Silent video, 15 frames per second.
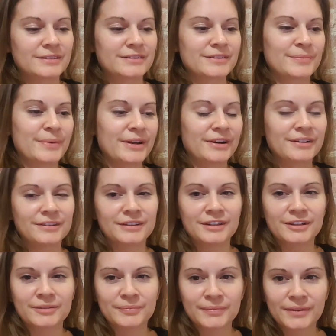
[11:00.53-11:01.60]

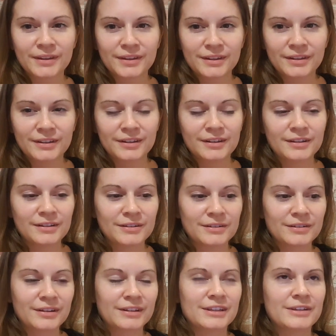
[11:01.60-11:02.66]
Apparently,
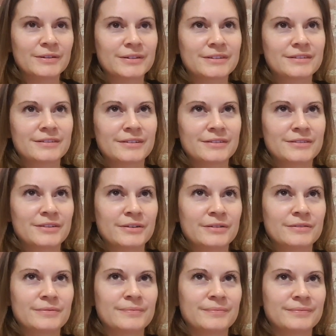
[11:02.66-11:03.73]
like, he was
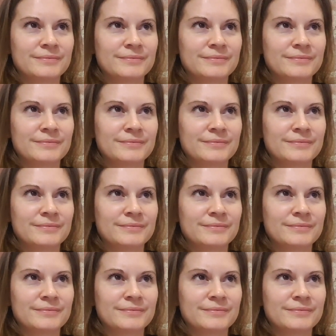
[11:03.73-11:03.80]
so